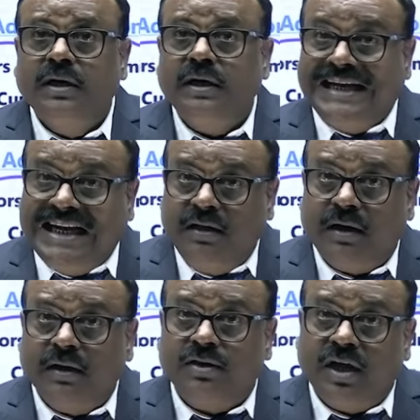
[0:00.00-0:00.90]

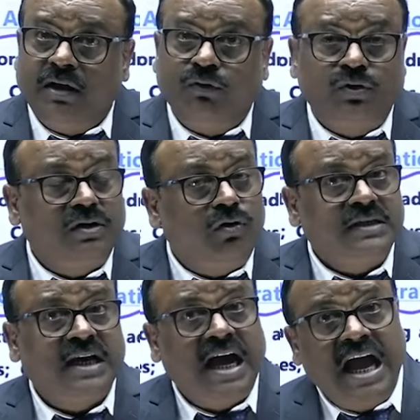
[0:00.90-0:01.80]

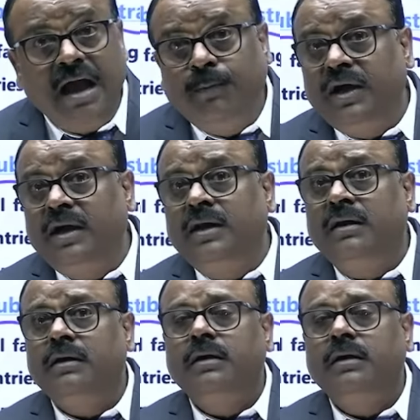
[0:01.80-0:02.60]
not have been